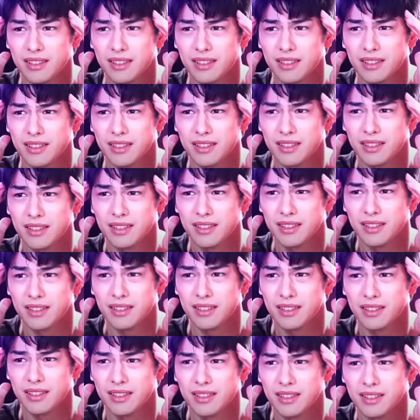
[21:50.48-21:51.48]

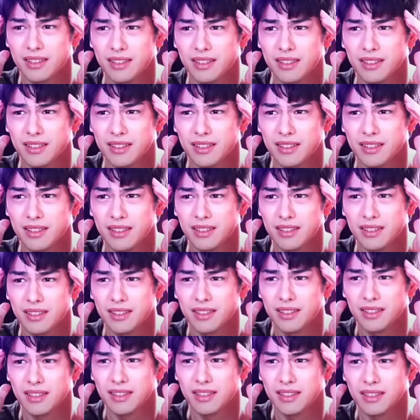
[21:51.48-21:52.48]

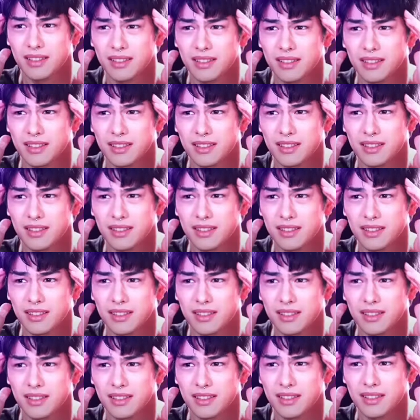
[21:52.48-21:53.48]

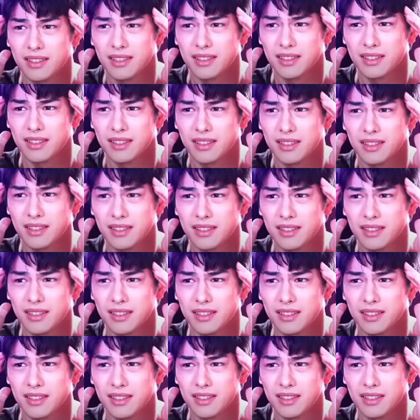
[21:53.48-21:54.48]

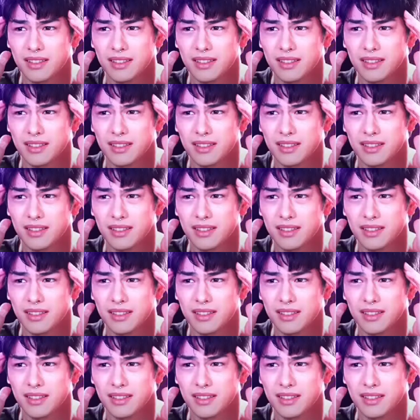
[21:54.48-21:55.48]

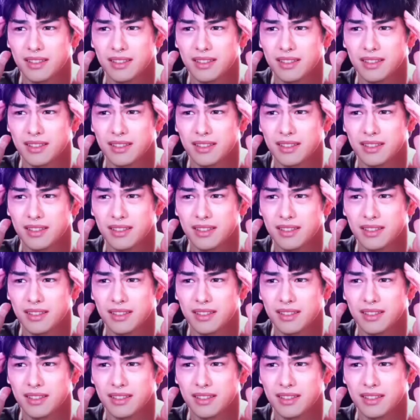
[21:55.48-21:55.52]
No words are spoken by the person on screen.